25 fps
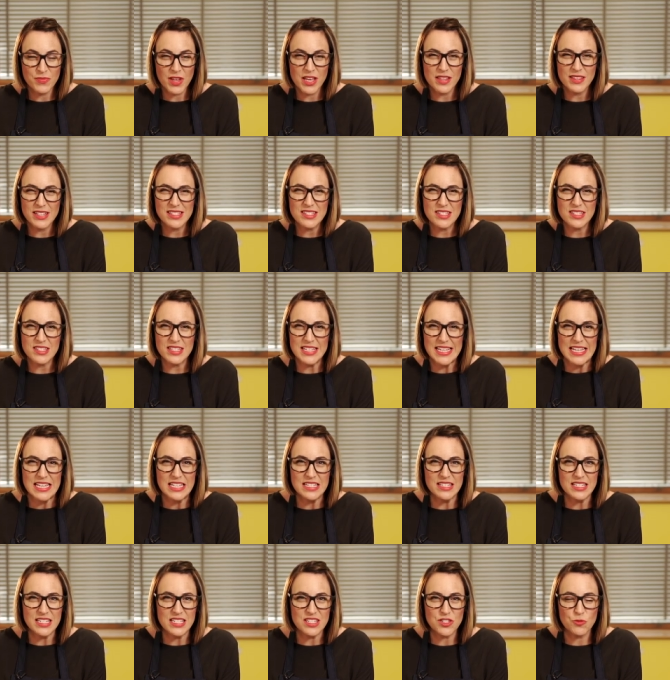This is the
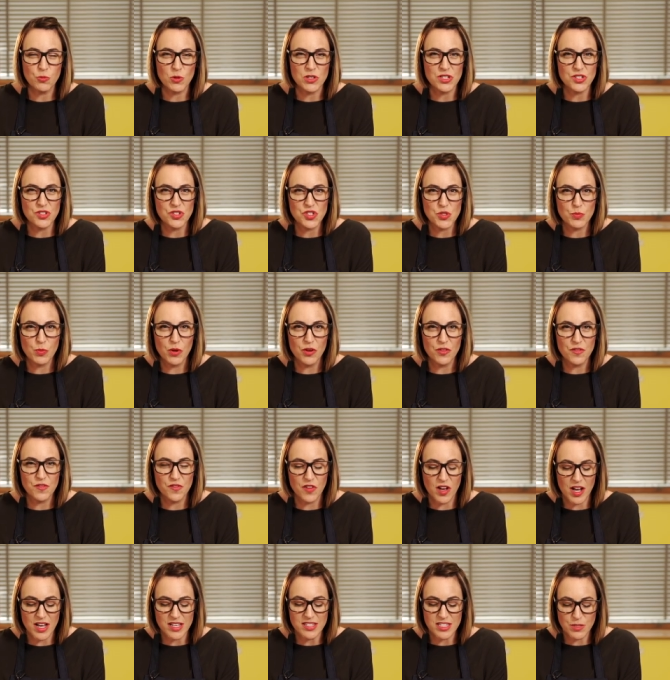easiest one to spot
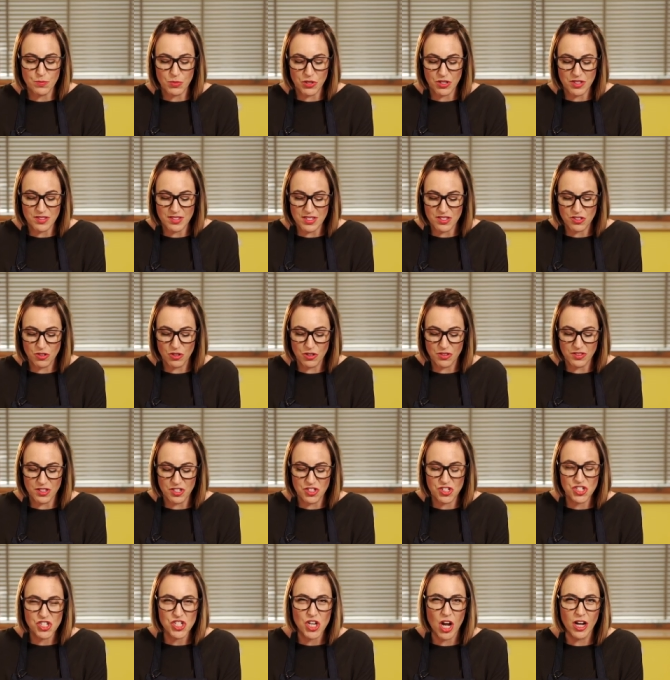first because it's got the
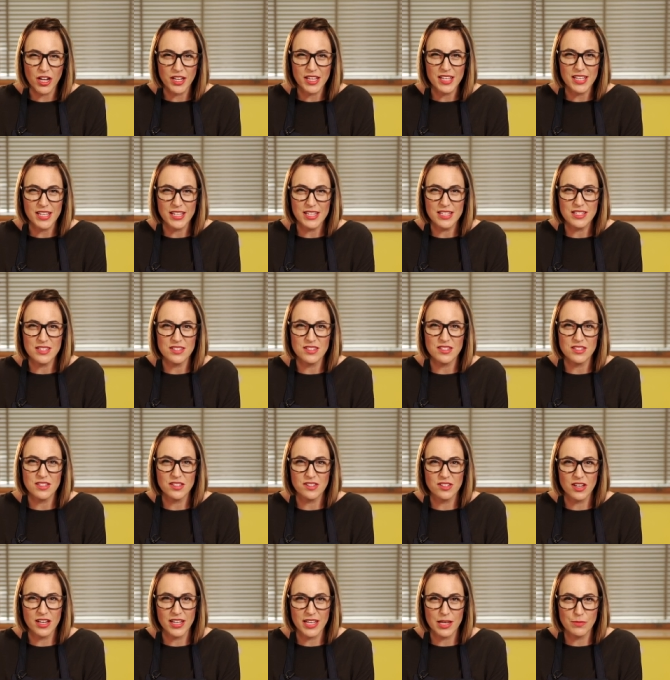chunkiest
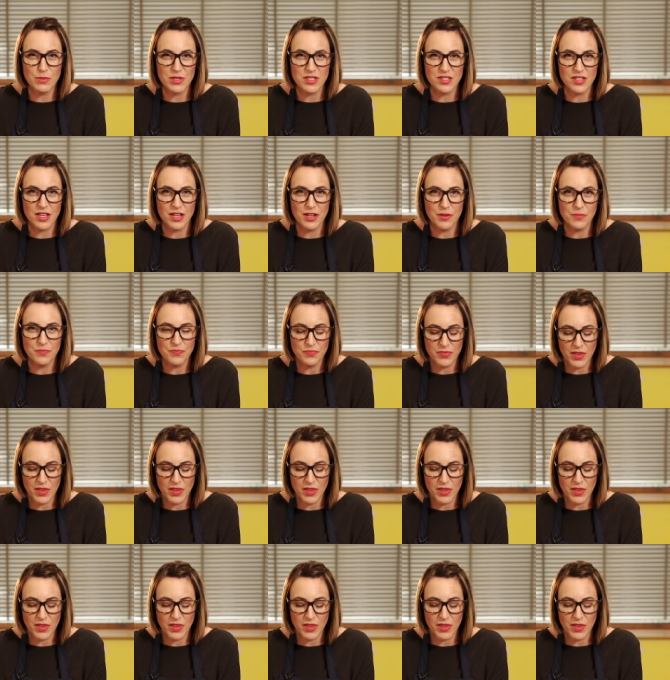diameter.